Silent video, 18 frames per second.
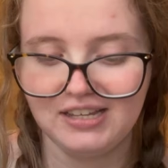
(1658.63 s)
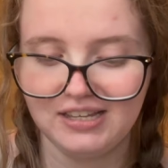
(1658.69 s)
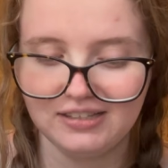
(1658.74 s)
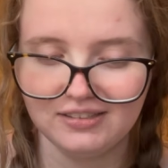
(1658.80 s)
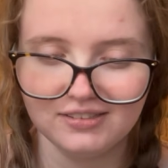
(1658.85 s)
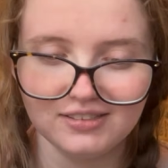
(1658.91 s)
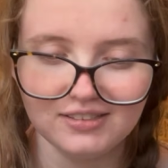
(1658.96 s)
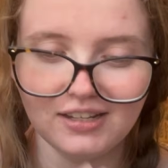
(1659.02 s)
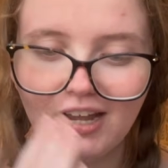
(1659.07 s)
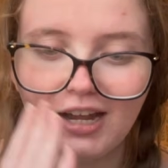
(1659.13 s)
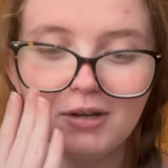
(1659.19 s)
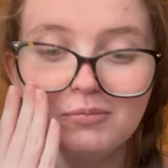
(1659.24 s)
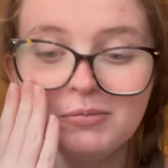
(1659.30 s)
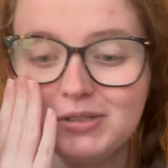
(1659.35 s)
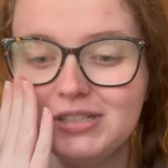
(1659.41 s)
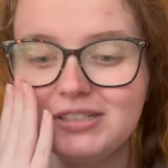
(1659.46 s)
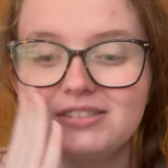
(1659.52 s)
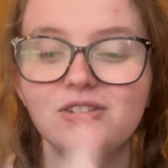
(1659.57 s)
and I'd
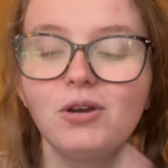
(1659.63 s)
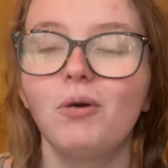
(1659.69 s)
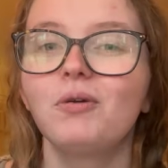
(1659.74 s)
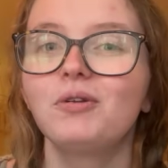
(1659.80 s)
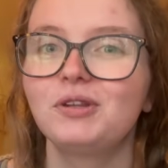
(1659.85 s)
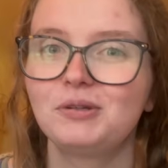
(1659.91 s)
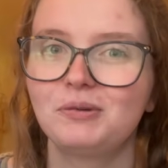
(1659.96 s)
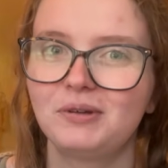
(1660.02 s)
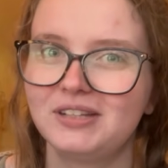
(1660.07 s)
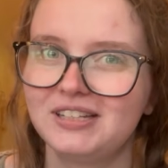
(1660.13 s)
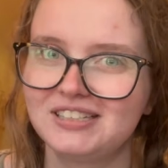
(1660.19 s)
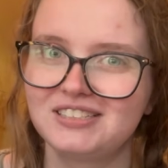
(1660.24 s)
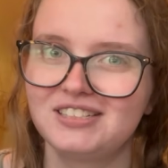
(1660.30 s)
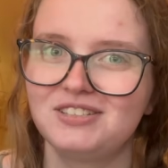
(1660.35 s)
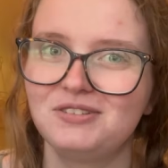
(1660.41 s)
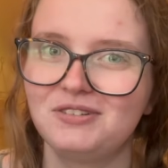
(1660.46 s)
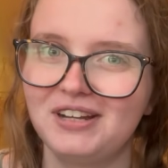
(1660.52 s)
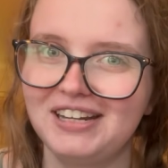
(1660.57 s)
be totally willing
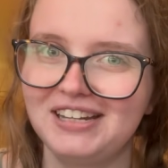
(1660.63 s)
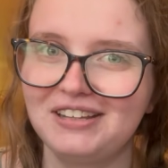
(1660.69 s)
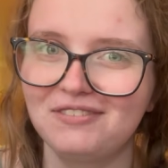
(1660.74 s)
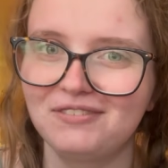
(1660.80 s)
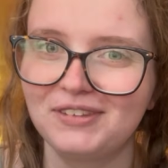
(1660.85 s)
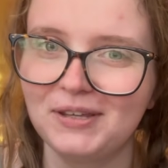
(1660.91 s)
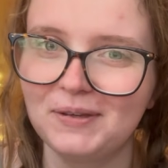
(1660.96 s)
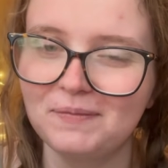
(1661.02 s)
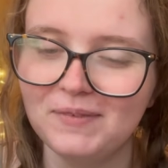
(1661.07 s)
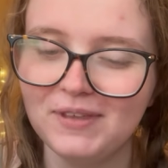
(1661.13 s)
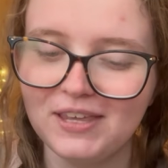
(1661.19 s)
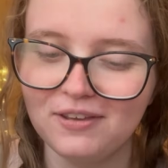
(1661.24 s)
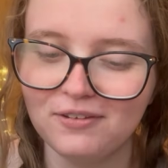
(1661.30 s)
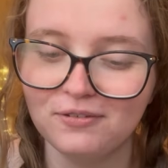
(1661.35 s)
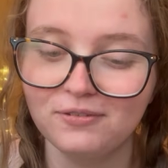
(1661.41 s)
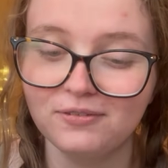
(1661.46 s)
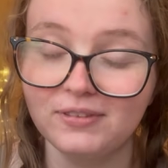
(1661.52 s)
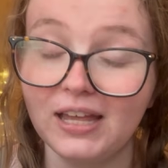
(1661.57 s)
to do any of them
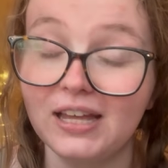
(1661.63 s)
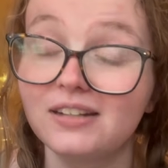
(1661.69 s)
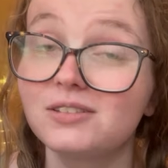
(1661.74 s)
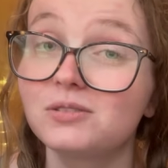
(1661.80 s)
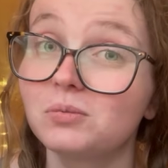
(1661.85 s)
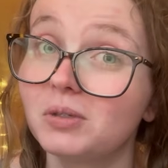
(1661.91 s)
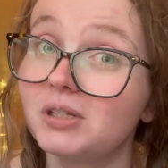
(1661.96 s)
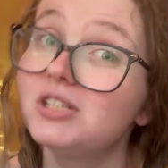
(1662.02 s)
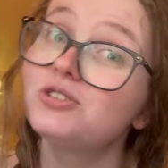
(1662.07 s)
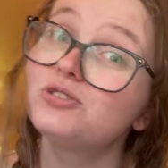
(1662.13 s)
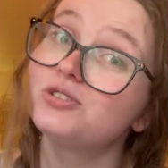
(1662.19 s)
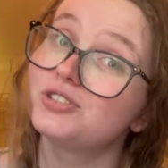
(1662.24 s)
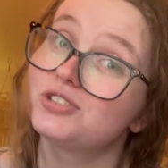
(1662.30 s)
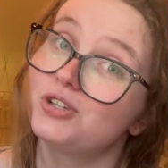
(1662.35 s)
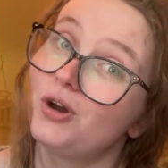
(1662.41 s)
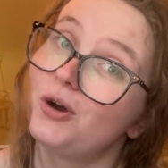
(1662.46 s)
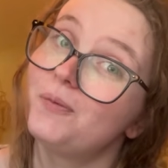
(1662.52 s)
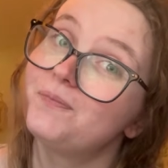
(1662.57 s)
if that is what
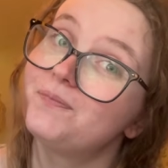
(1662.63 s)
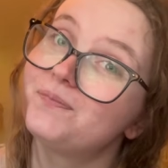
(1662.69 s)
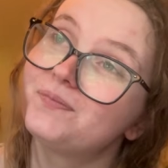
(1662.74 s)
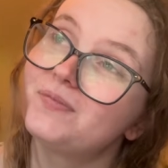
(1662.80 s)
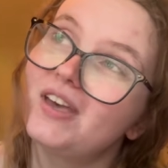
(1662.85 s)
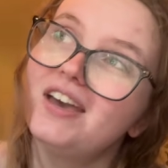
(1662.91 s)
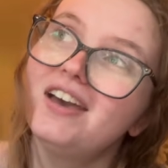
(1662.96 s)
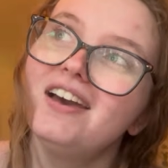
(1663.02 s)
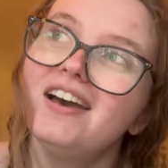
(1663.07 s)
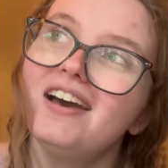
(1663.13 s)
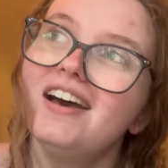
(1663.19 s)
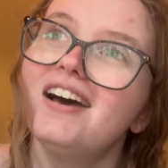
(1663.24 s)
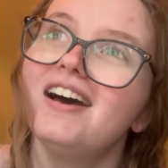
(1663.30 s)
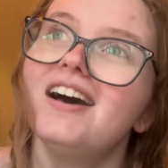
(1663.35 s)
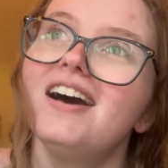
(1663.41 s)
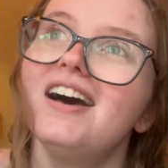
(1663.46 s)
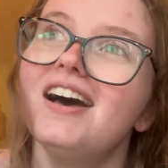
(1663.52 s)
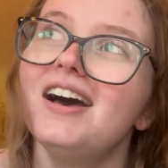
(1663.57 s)
interests y'all.
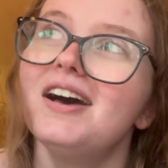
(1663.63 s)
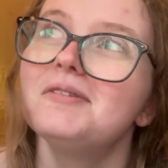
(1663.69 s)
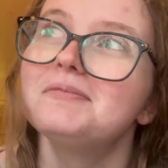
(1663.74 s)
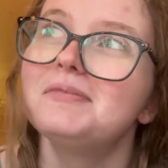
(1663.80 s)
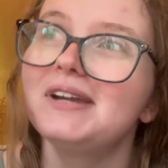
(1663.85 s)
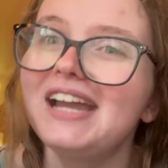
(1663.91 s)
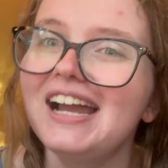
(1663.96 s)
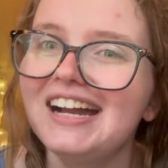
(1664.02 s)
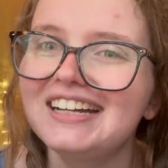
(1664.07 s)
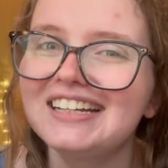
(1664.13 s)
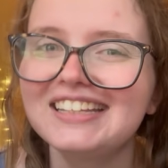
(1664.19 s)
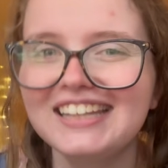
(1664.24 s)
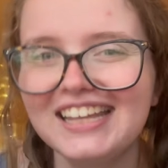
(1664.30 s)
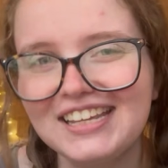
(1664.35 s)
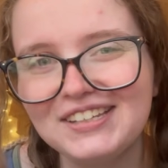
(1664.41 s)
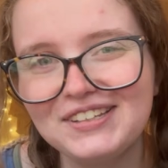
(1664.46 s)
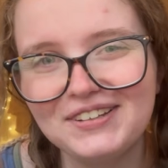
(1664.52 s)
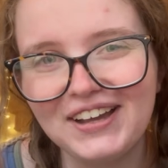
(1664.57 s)
But yeah,
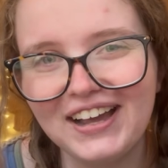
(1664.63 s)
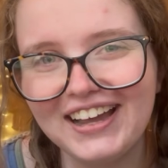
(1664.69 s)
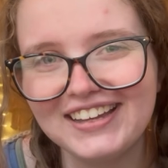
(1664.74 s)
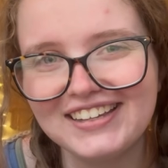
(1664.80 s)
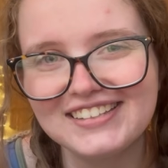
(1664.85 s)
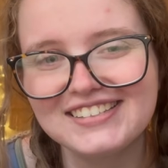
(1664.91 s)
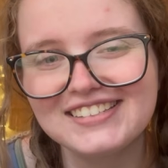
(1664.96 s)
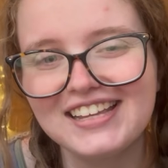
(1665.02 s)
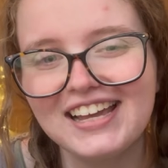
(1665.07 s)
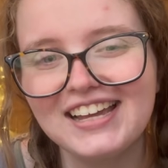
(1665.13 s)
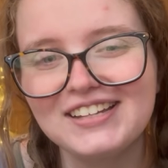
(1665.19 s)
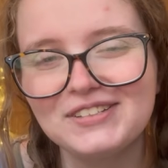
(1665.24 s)
thank you guys.